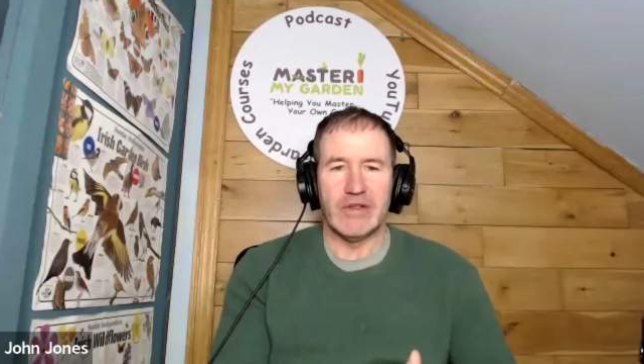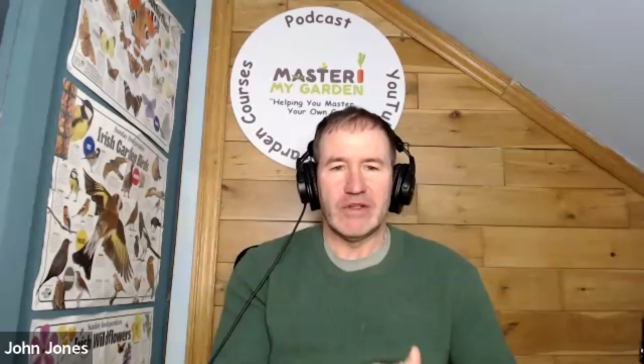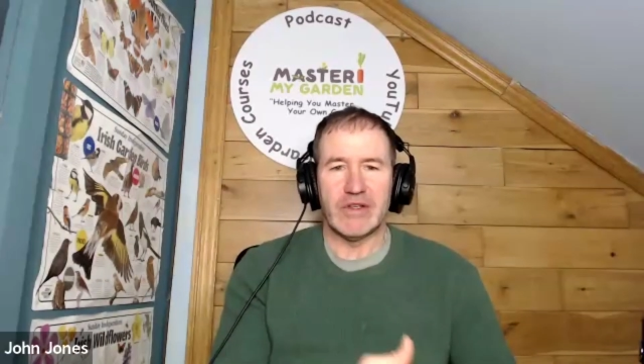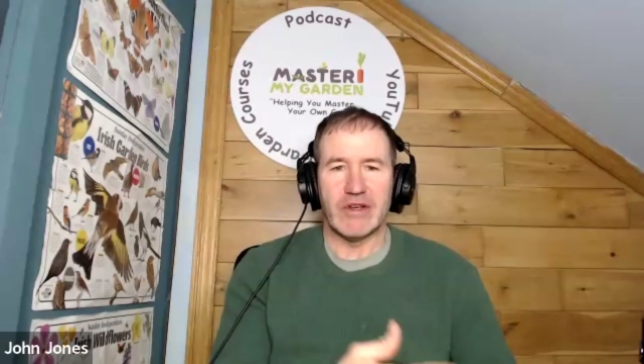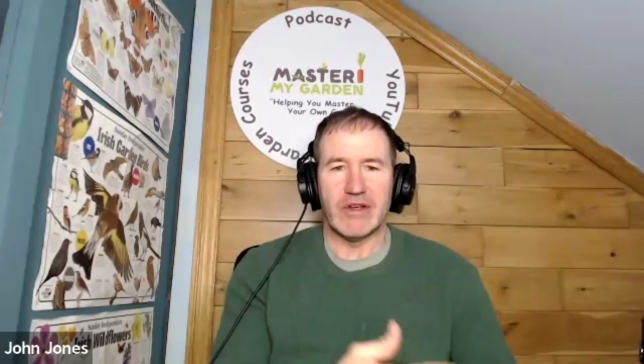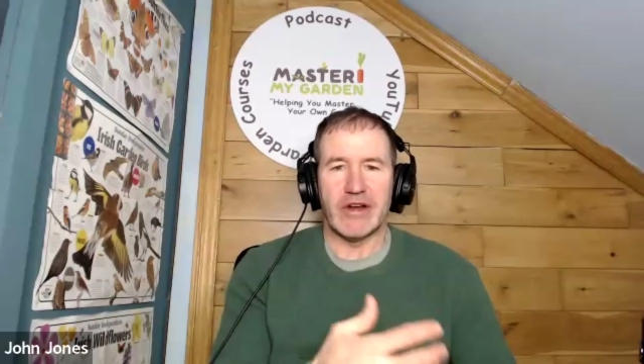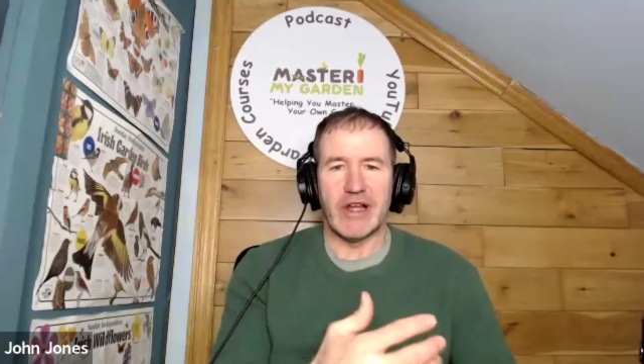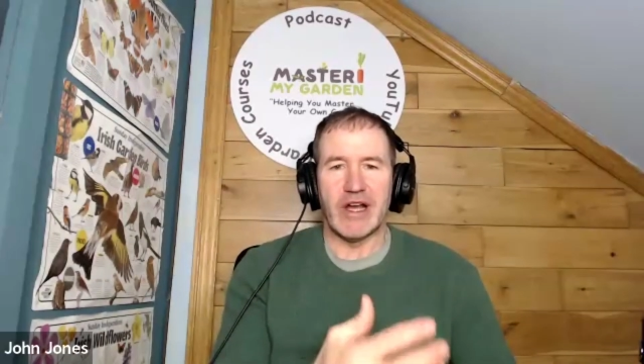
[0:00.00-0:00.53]

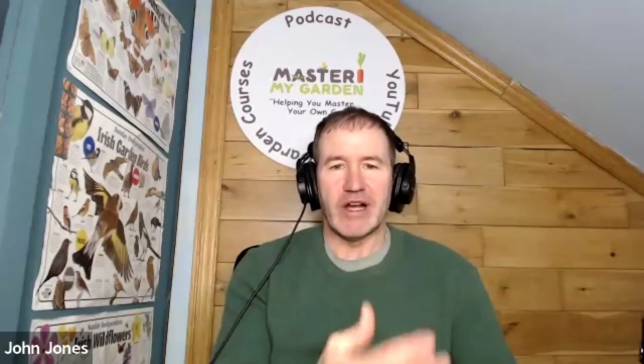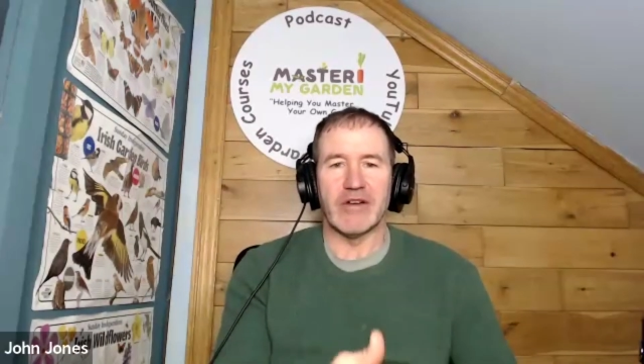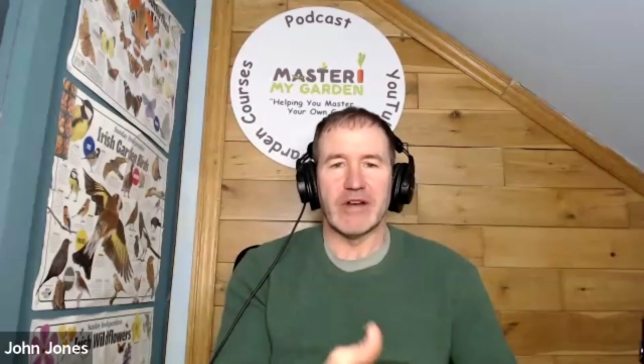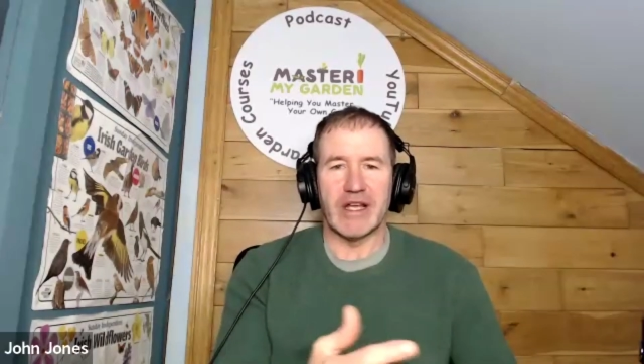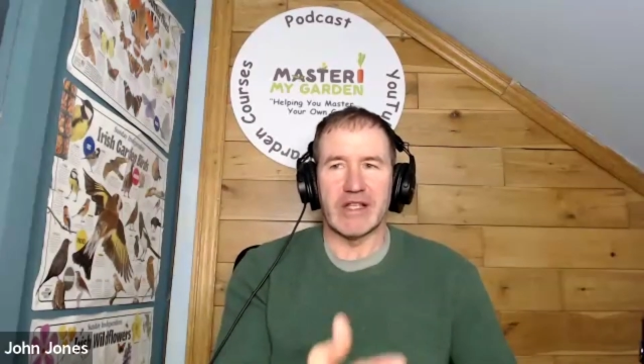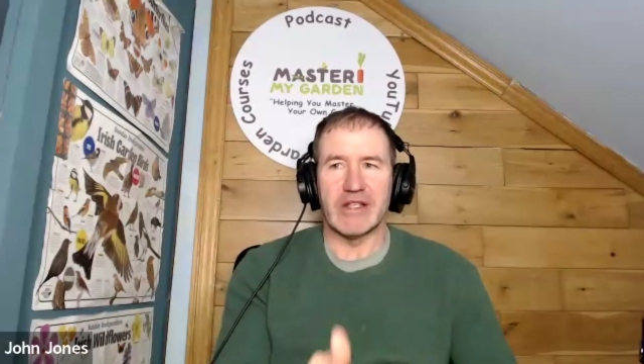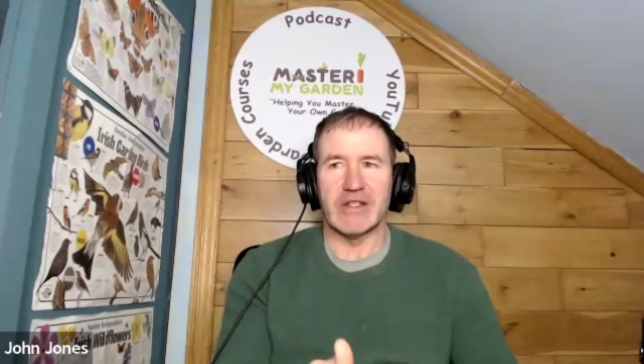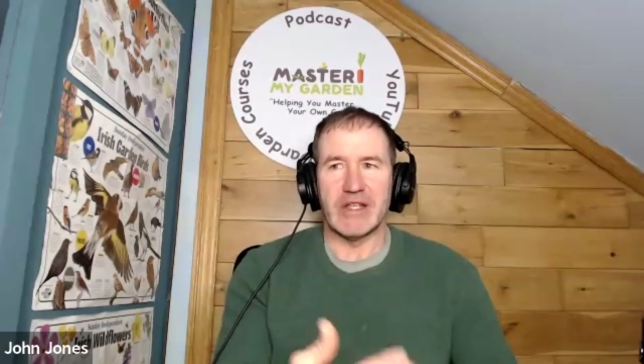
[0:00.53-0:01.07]
so you're not going
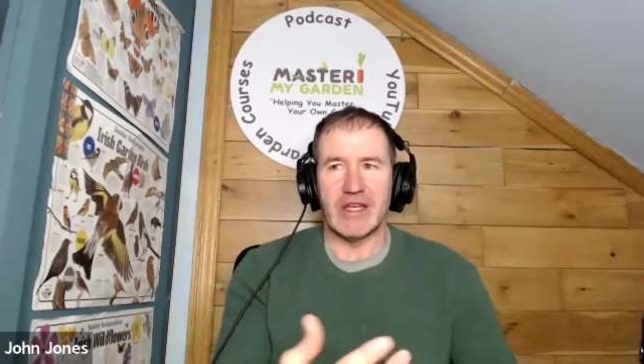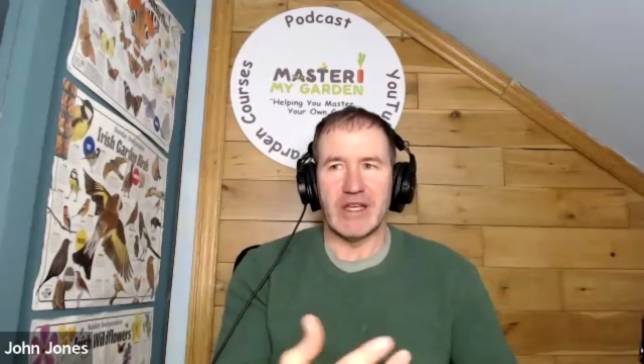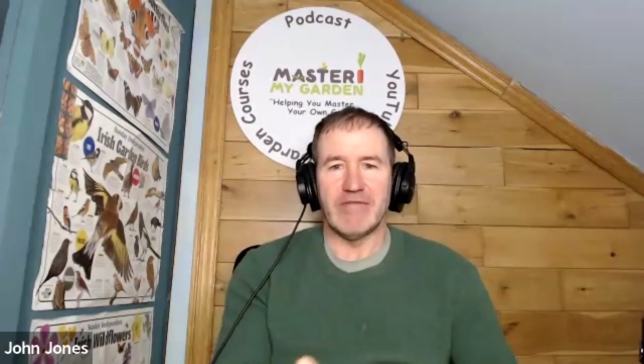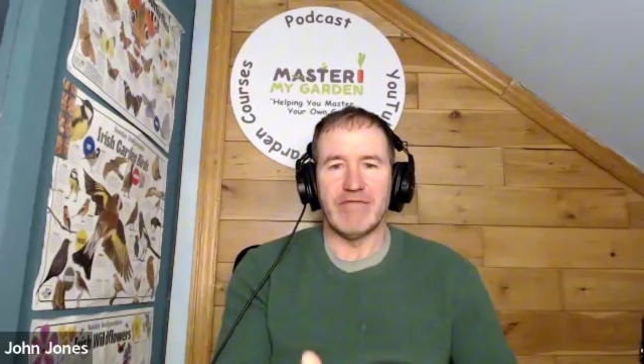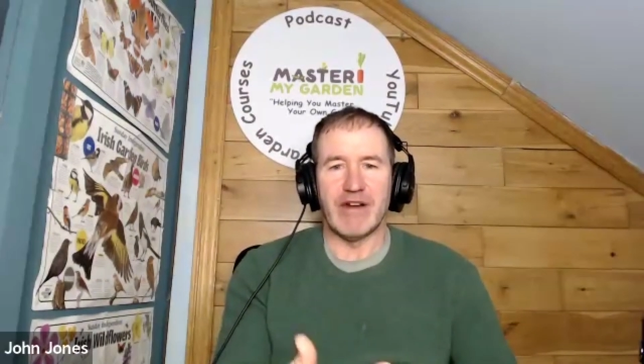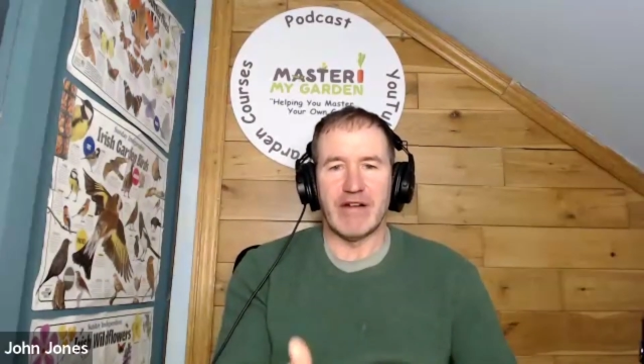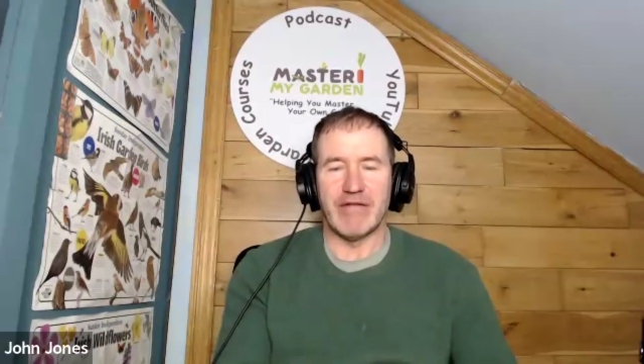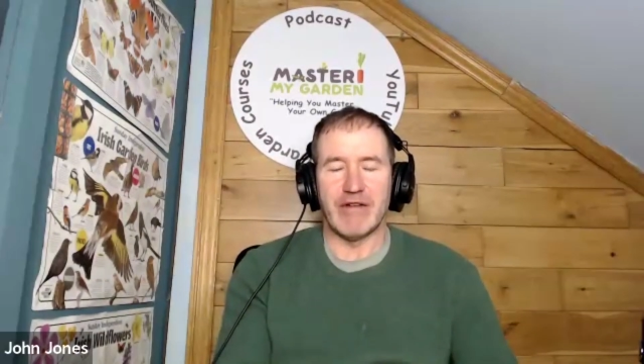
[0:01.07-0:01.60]
to get
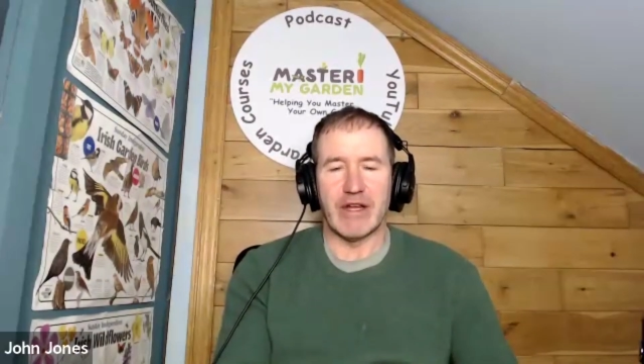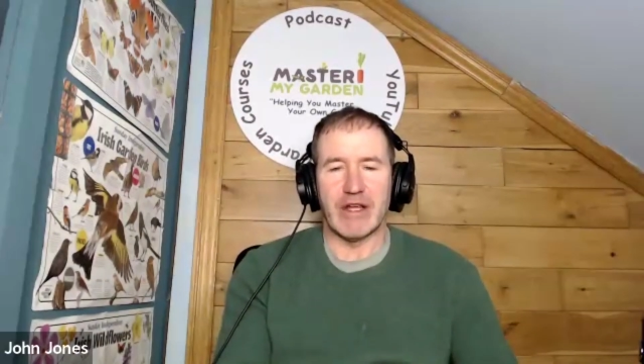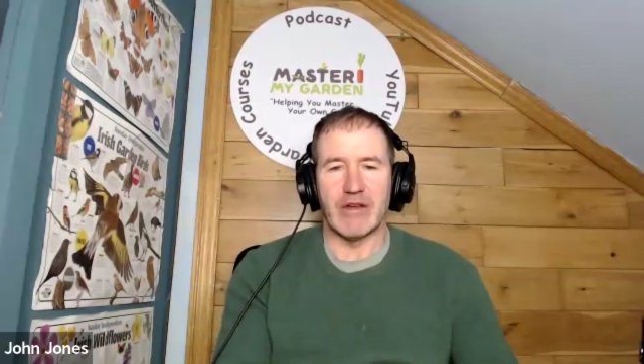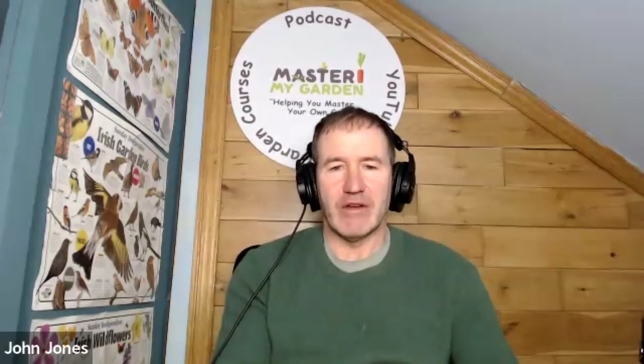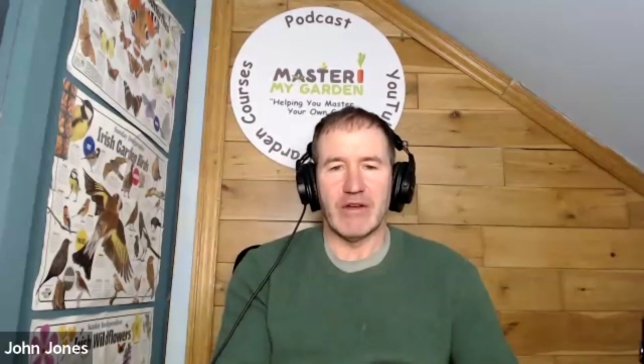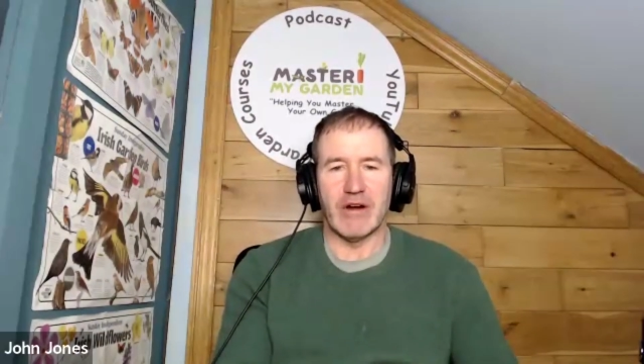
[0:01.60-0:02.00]
seed very, very,